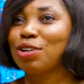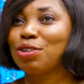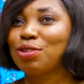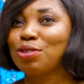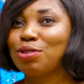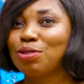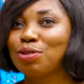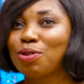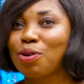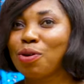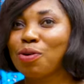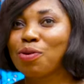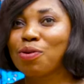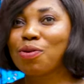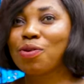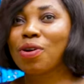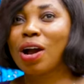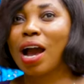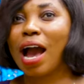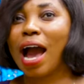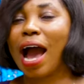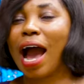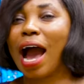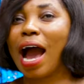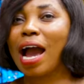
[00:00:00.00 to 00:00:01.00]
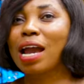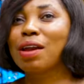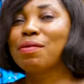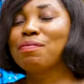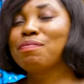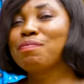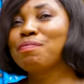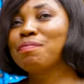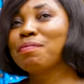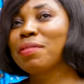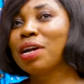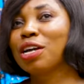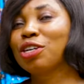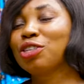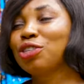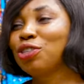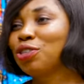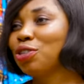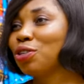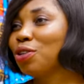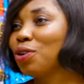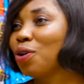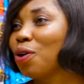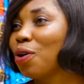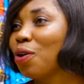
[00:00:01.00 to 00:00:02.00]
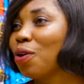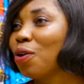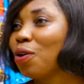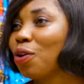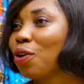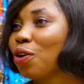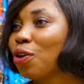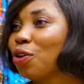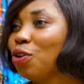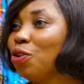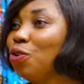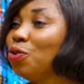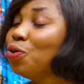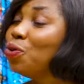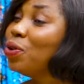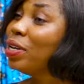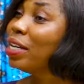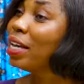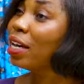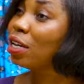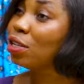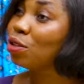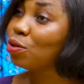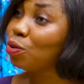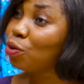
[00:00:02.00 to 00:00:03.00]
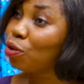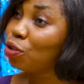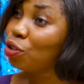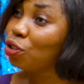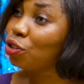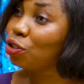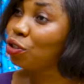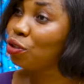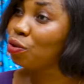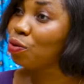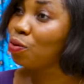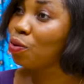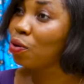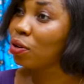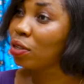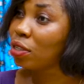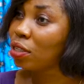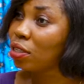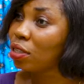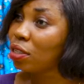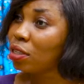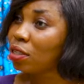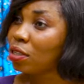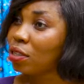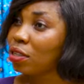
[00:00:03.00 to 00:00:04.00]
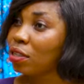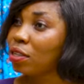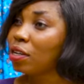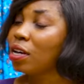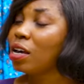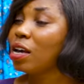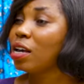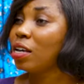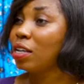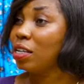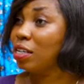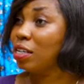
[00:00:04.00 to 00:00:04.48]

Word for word: So I make sure you get what you want. Mm.